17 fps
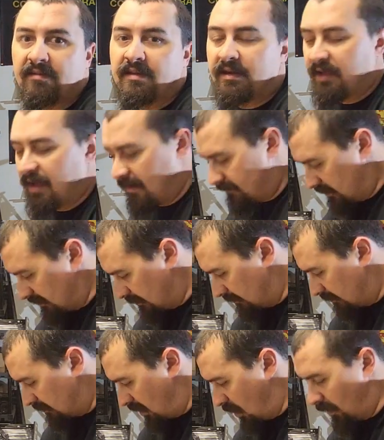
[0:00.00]
and then you have
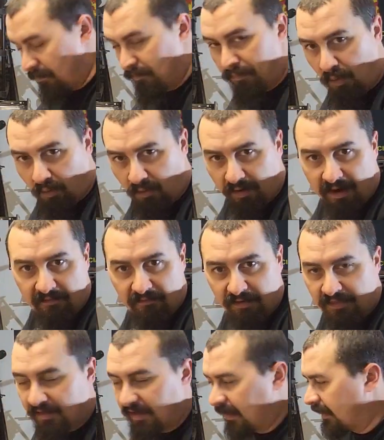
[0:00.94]
to go and bore and
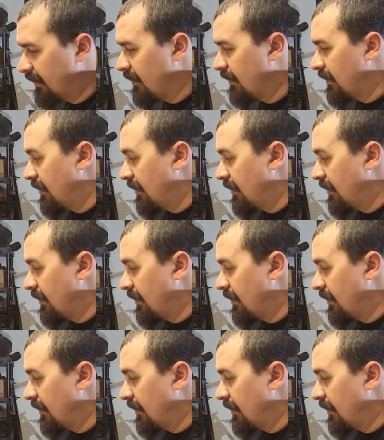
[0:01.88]
everything.